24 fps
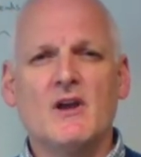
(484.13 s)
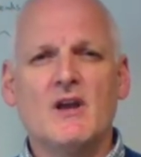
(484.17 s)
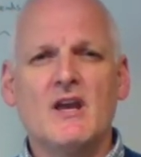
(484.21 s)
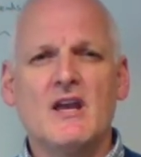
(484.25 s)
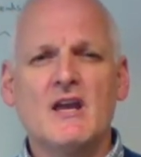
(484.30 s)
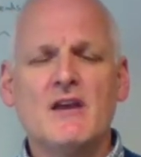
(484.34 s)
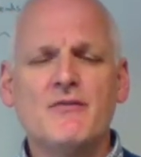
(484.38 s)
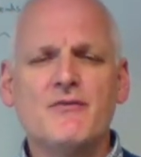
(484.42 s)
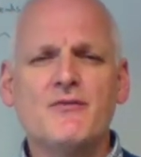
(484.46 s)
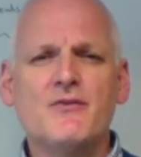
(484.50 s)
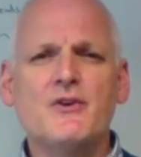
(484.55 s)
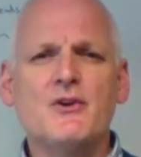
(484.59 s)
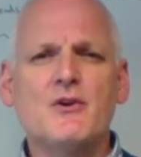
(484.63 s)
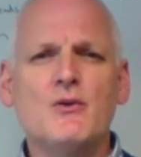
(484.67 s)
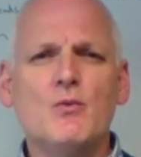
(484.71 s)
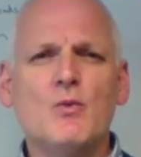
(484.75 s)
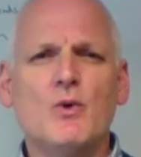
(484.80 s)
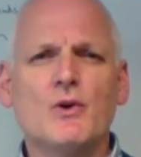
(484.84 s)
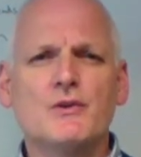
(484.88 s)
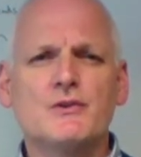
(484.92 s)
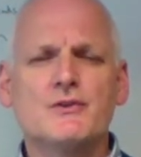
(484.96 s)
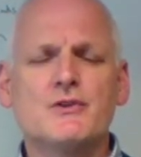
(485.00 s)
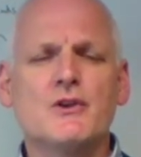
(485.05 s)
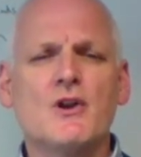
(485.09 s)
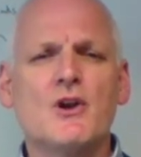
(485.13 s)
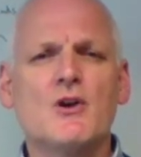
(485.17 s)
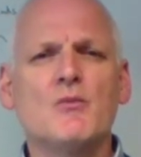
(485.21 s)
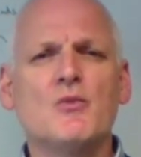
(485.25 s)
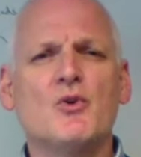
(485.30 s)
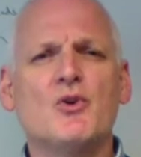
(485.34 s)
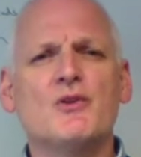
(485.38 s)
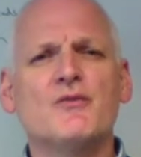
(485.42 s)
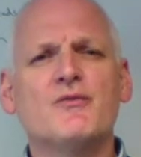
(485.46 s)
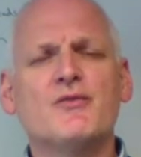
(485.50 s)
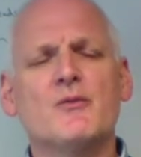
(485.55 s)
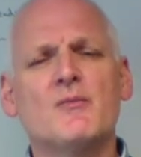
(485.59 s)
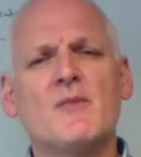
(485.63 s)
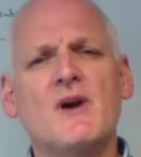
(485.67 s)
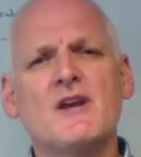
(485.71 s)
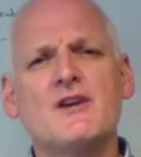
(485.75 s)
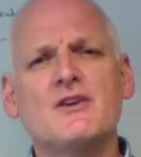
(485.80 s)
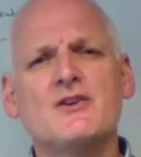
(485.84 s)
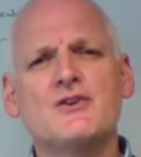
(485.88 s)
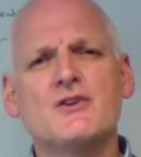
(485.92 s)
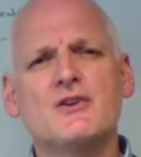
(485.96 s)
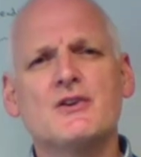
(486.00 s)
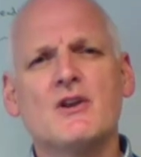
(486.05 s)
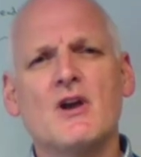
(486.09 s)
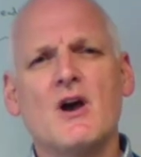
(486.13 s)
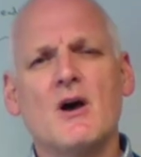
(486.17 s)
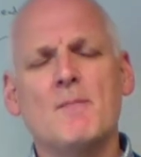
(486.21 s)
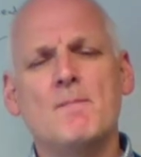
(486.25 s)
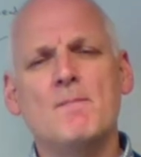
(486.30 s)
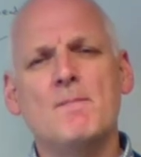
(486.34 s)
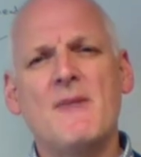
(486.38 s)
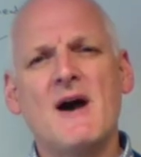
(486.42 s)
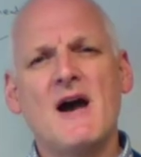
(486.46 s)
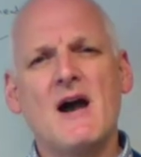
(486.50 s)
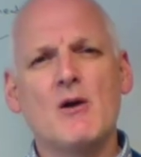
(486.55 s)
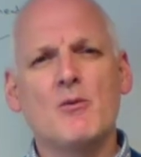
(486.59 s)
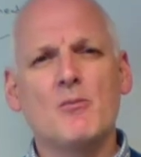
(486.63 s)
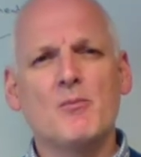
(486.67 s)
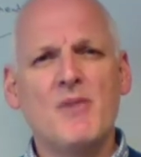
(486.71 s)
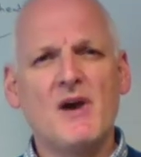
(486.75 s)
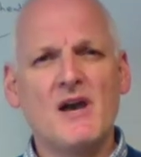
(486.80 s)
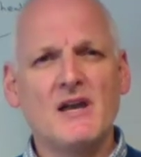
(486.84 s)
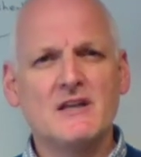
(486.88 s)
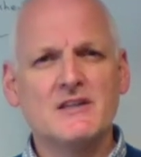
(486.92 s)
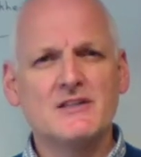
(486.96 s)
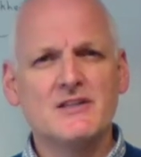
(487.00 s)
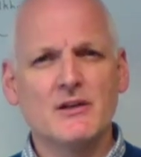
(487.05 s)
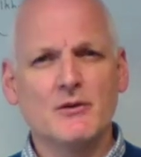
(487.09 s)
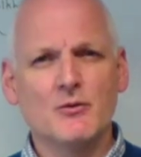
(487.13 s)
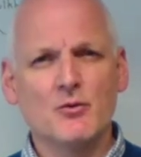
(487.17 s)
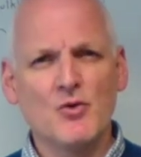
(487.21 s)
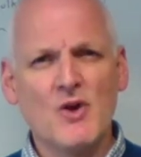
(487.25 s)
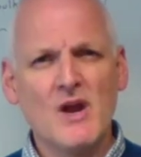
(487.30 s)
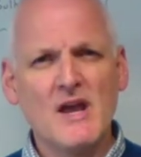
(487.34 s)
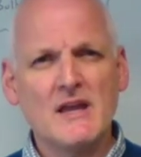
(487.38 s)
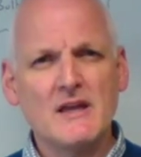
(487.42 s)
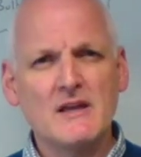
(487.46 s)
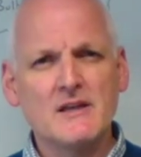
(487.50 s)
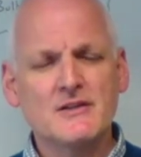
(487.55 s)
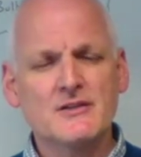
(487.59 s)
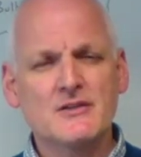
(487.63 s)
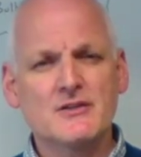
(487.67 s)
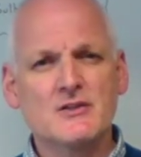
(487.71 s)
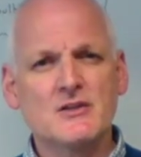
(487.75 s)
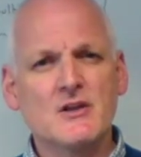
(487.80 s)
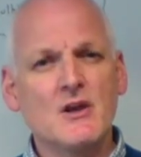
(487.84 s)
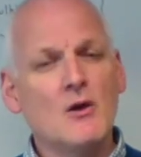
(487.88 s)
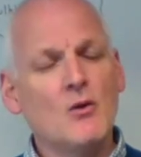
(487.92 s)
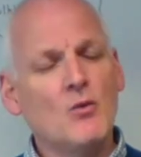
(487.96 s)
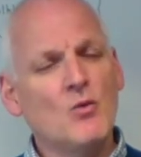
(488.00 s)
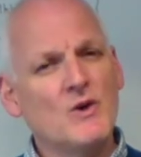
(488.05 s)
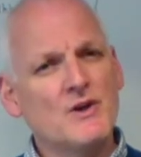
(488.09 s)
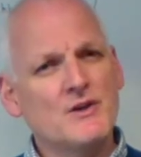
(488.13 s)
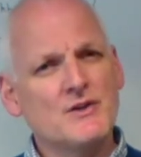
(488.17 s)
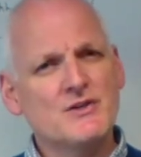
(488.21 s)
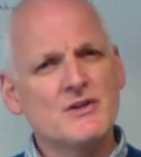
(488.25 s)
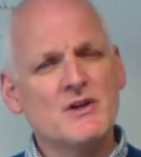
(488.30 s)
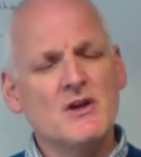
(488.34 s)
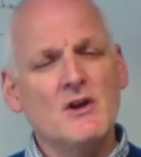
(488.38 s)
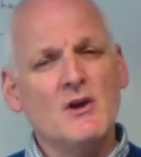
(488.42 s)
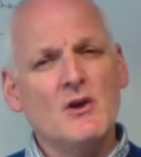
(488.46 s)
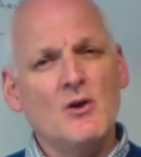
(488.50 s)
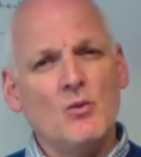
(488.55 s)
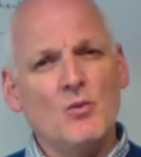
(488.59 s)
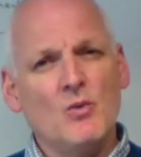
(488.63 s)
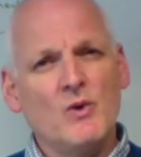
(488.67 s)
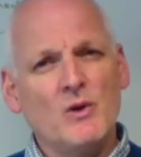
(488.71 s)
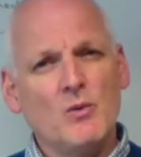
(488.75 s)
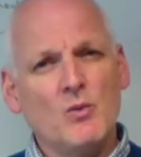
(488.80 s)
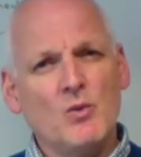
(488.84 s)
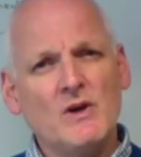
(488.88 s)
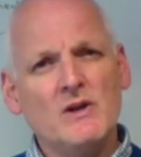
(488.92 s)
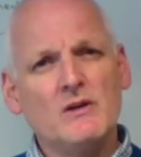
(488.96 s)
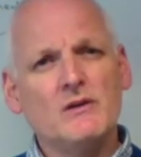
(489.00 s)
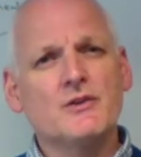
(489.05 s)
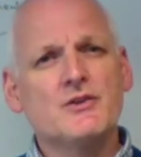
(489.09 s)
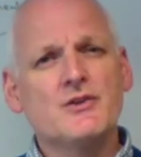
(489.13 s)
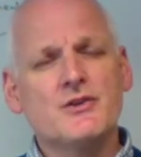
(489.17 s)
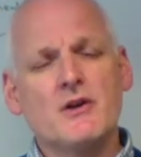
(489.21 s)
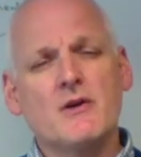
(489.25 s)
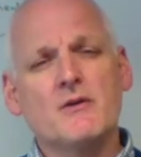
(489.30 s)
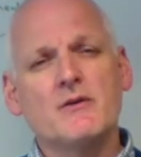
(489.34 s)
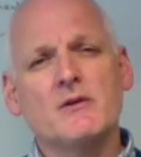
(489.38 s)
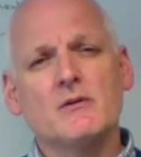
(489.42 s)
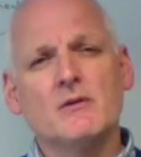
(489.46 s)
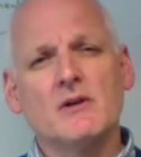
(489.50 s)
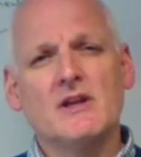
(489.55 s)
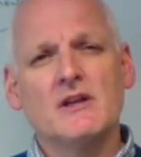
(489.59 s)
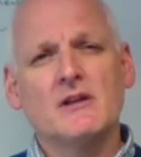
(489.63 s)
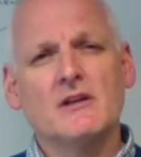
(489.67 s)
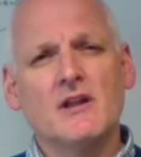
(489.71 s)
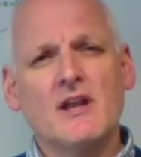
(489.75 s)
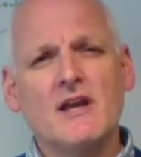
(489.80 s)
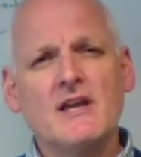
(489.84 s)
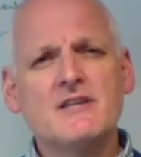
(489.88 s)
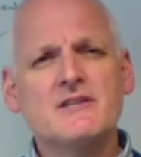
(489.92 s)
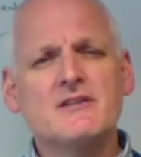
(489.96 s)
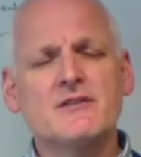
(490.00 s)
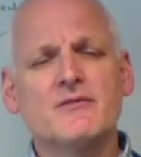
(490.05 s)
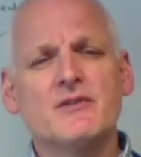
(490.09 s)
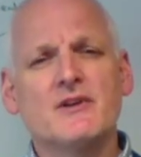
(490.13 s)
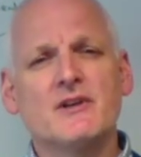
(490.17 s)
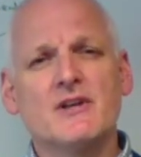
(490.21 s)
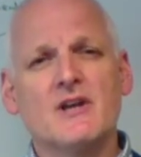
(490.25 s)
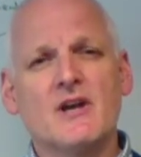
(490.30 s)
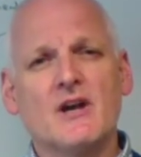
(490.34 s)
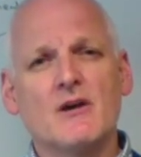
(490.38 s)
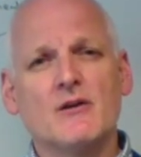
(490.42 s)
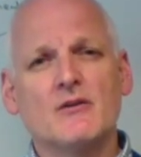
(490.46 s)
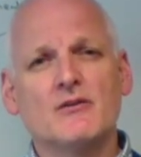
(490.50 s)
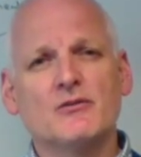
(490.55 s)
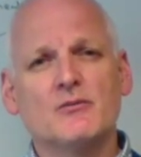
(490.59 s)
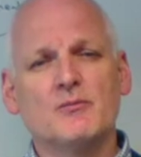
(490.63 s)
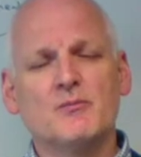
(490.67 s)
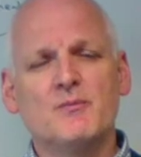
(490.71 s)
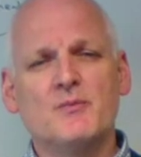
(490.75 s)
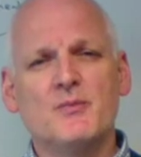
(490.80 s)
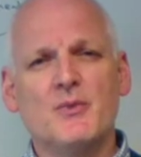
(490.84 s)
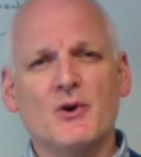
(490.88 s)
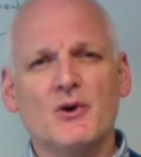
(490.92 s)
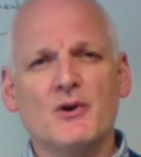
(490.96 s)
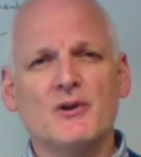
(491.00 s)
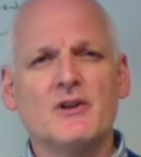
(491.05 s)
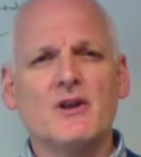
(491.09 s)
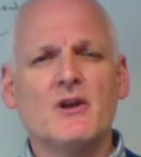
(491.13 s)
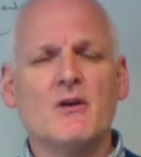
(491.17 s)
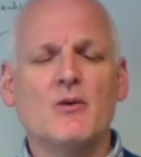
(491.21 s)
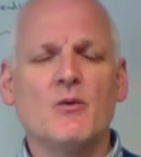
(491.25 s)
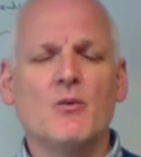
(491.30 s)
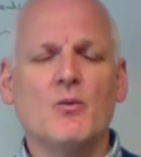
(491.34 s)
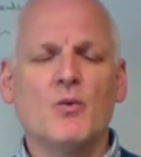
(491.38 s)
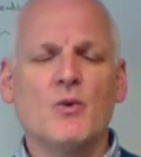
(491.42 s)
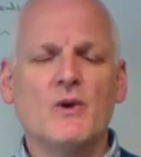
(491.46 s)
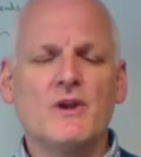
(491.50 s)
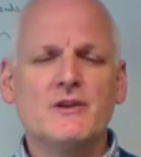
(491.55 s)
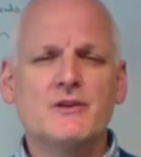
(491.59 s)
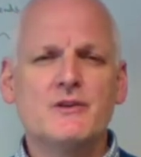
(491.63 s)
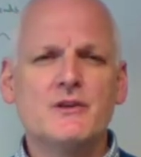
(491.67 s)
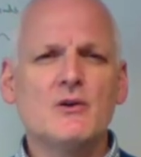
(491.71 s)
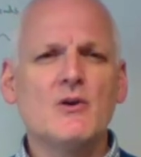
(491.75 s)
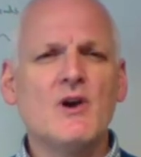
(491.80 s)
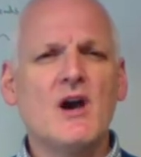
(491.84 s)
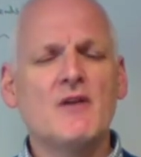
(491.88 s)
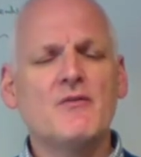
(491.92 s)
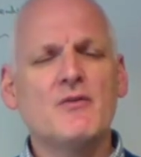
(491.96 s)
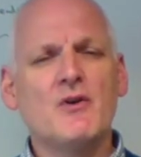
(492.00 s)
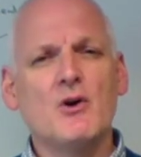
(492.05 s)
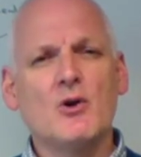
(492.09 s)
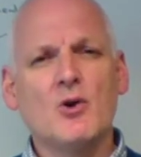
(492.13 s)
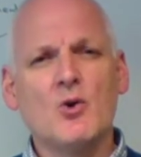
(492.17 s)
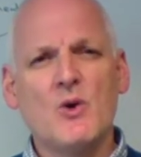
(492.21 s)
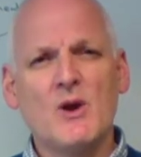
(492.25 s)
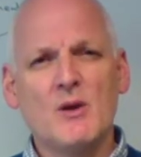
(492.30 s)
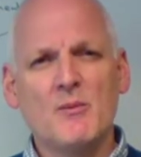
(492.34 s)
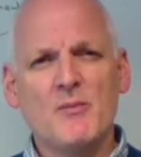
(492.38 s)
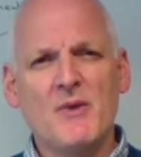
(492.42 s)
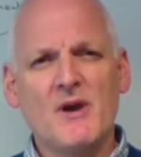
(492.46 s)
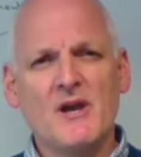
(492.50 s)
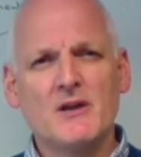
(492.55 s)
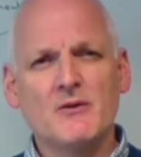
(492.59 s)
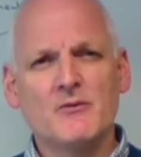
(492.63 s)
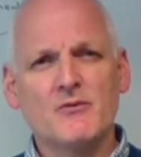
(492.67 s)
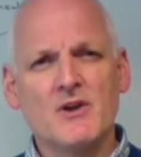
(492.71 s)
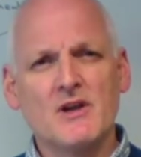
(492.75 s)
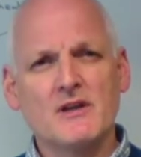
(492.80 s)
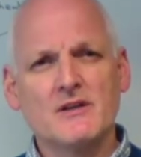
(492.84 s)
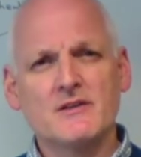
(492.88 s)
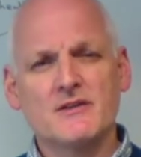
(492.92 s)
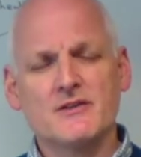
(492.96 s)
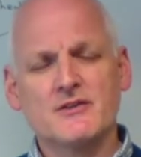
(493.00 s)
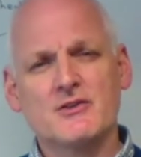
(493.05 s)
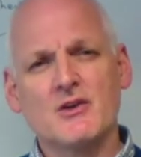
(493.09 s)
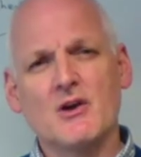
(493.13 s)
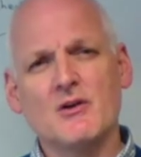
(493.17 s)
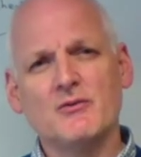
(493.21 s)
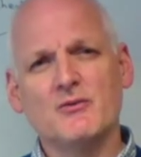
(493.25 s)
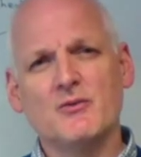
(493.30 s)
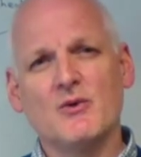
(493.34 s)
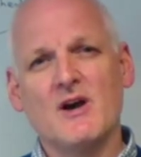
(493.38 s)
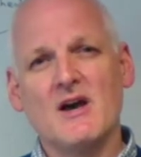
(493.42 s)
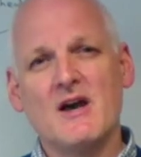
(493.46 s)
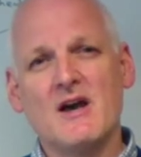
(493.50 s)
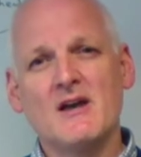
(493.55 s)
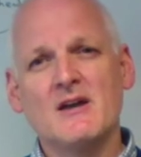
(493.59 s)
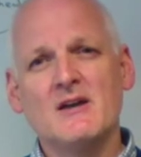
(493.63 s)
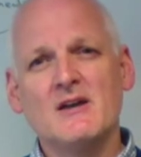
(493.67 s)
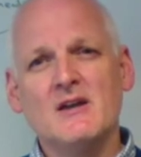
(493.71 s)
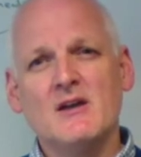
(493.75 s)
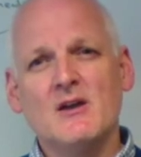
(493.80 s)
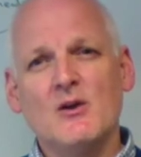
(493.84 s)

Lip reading: If you want to know more information about painting rates, which we will show you in later videos, but we do have our Quick Paint Rate software,